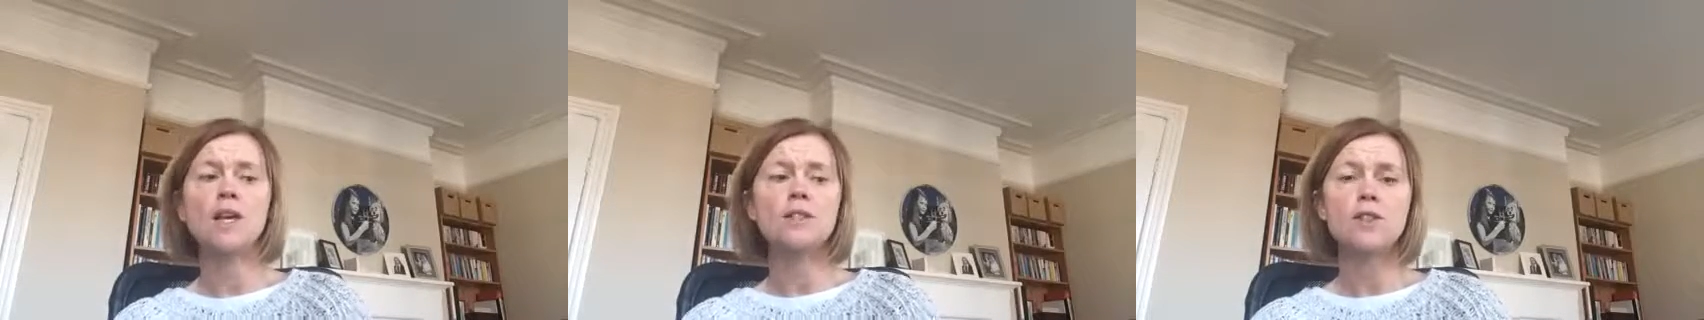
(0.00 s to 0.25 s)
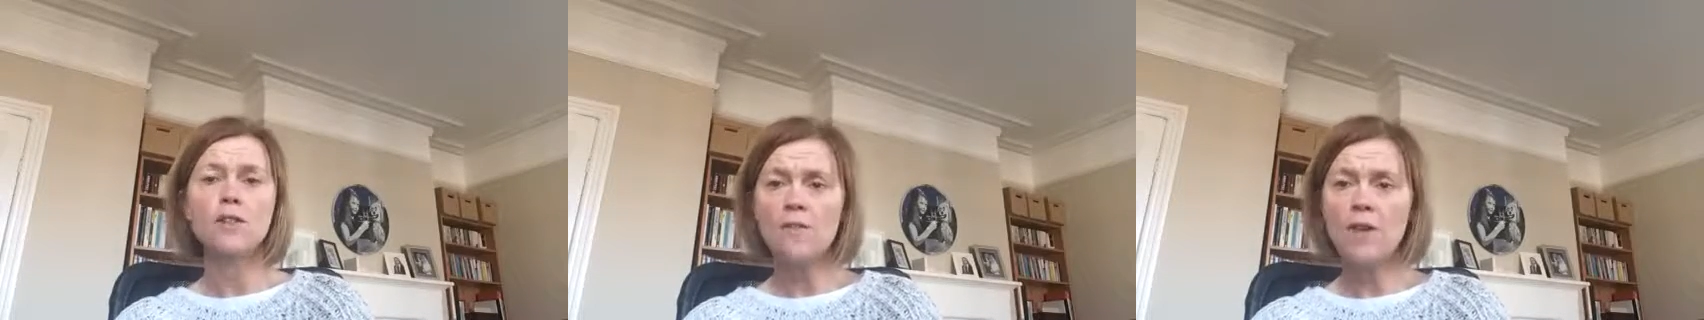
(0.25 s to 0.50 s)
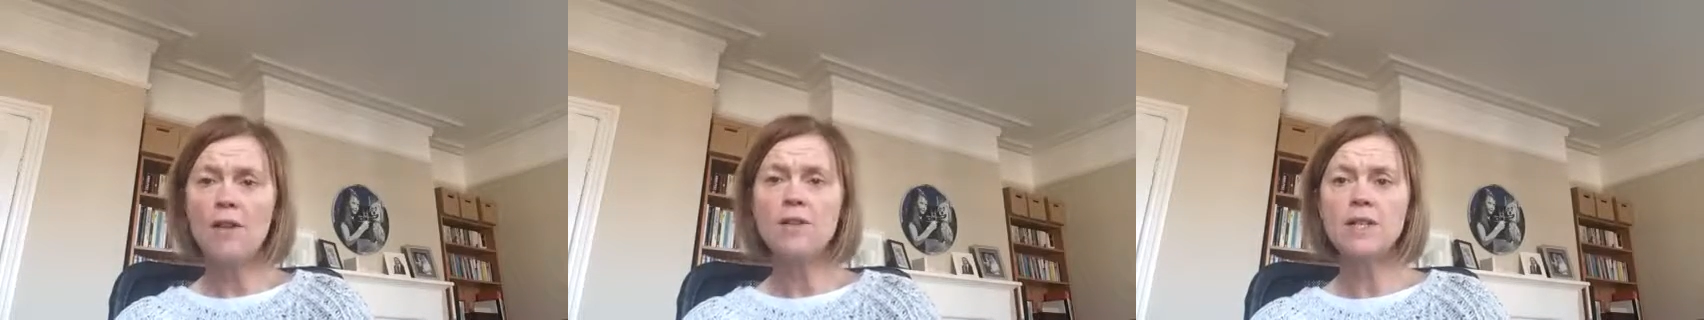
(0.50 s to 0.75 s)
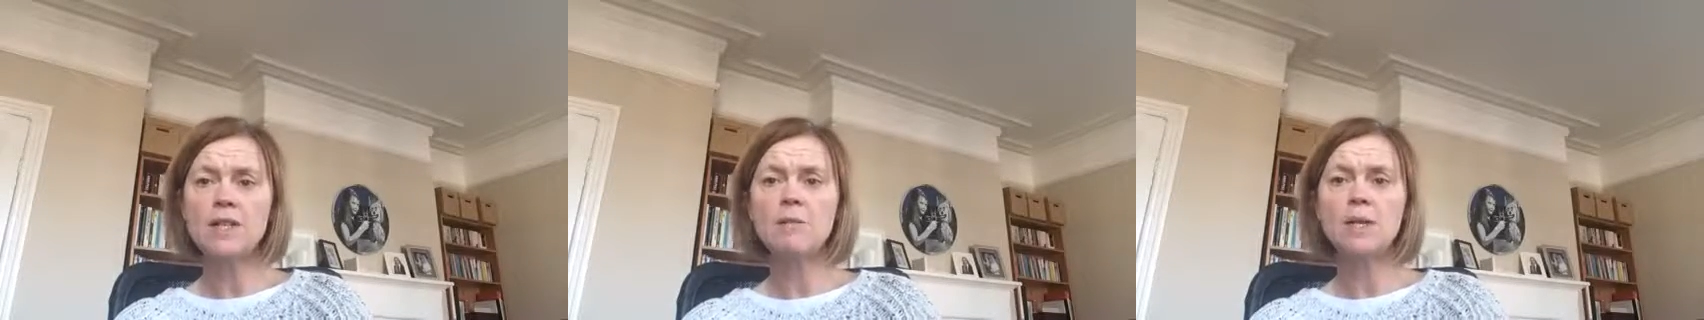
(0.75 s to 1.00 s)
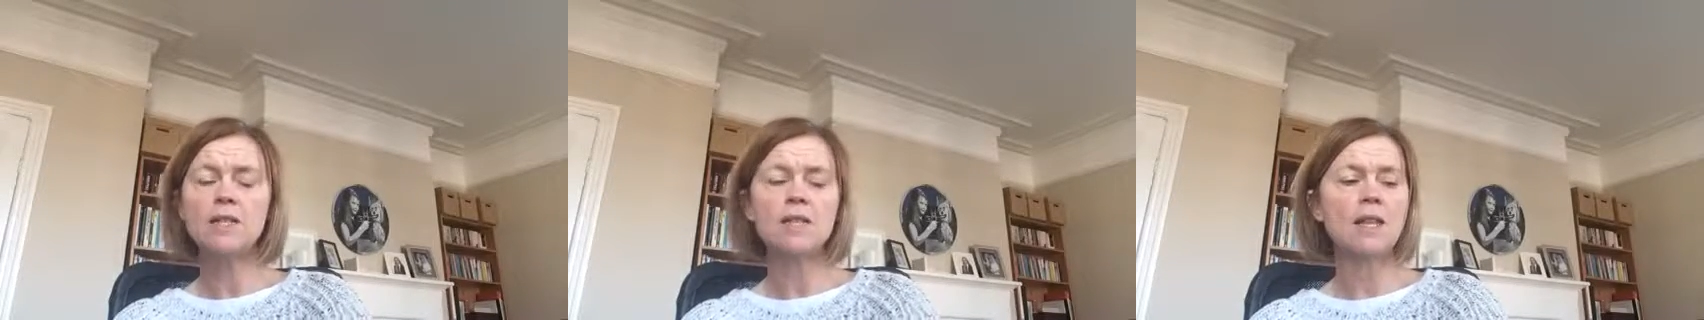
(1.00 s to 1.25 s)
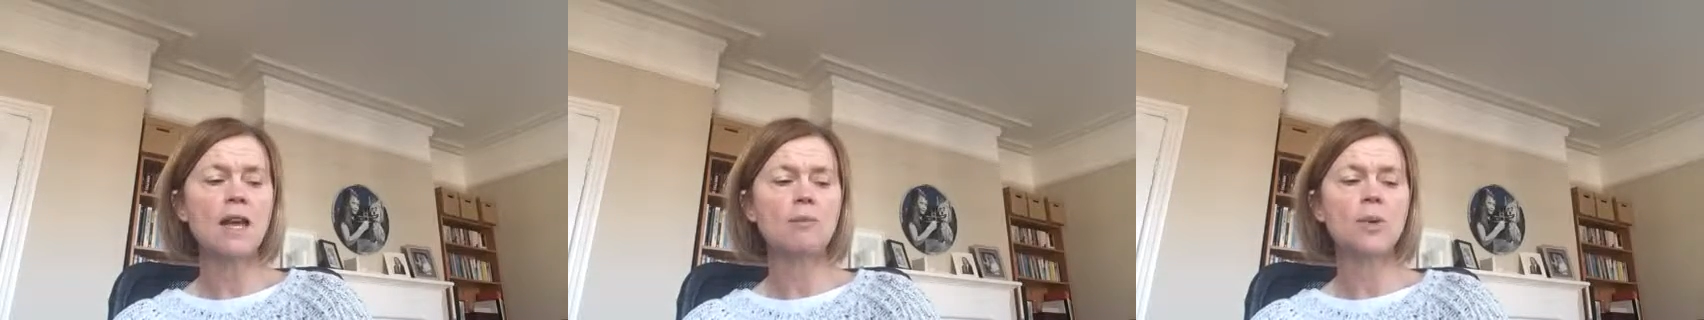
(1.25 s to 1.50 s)
So very similar
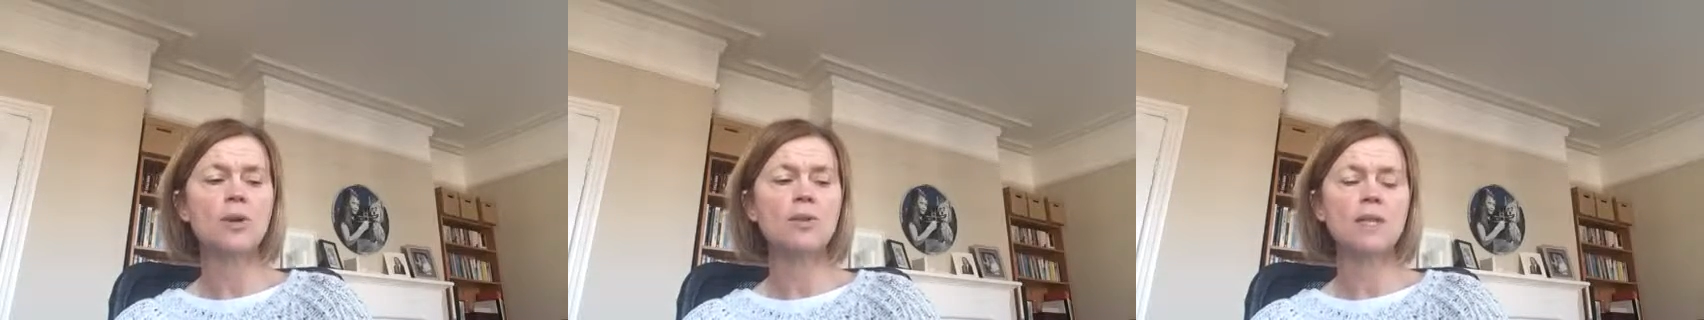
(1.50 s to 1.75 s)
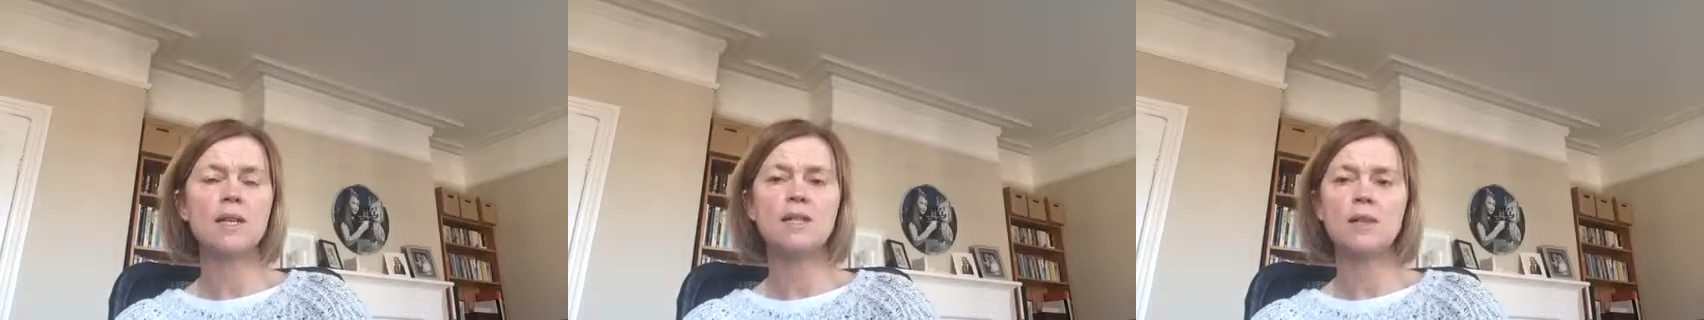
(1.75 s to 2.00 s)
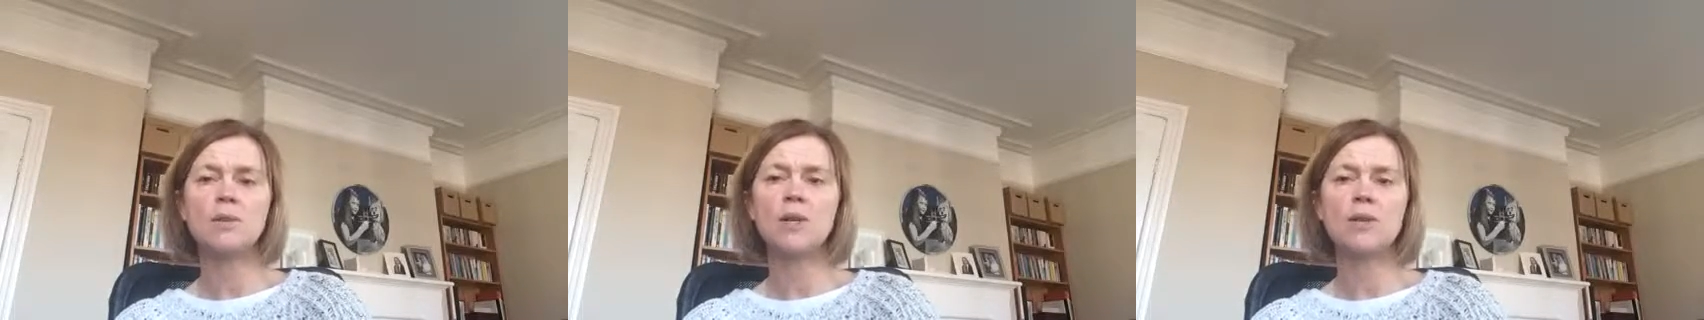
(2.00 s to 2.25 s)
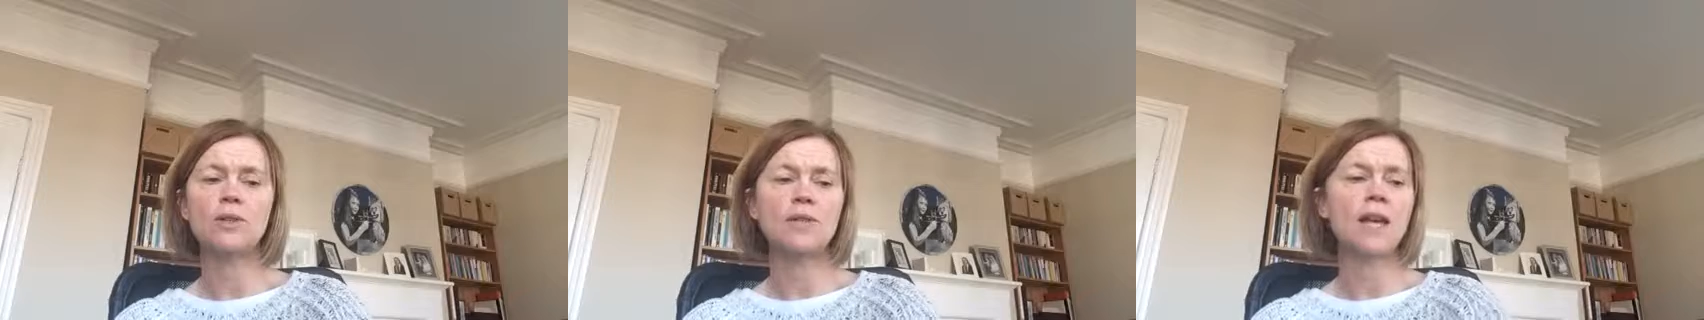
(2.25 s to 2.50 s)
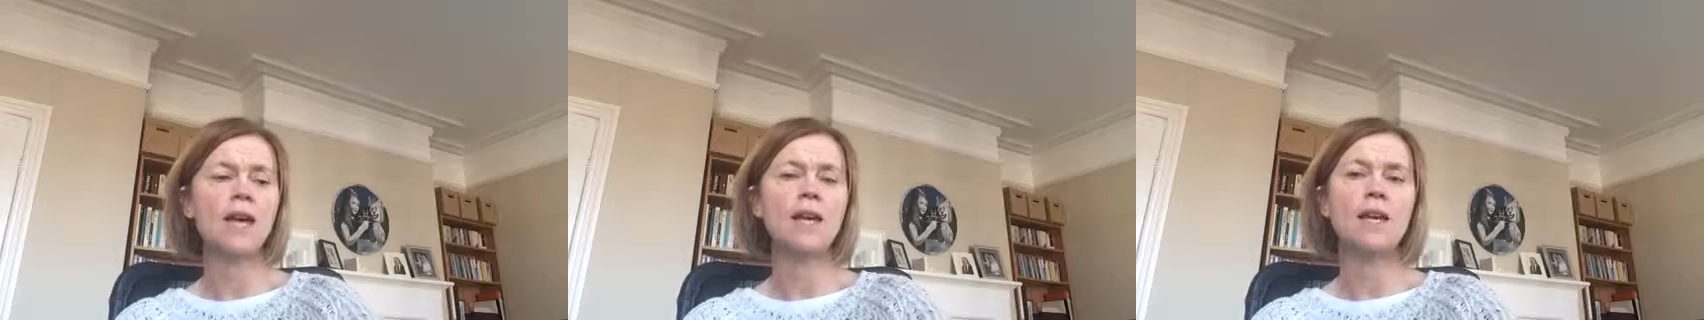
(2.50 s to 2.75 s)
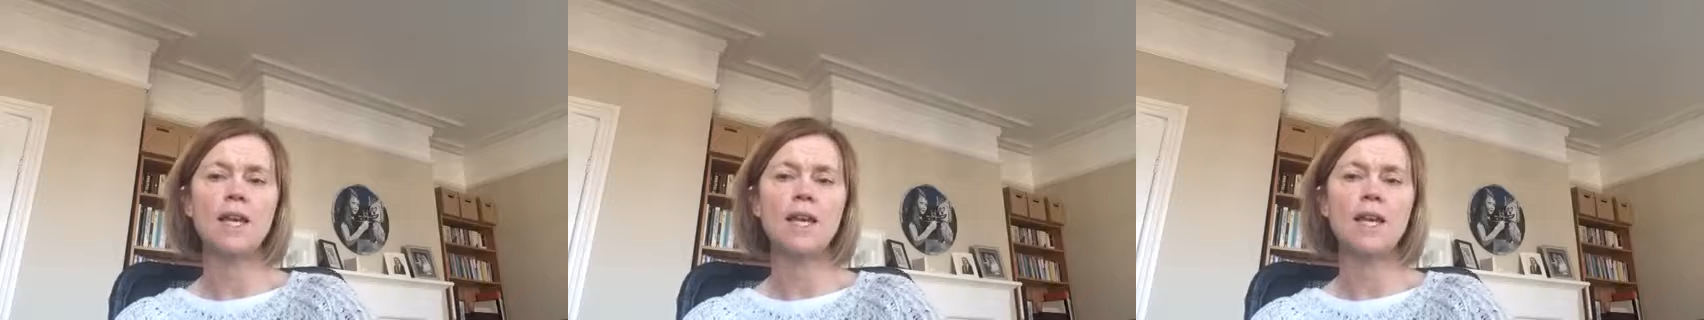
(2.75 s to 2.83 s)
to that process that we looked at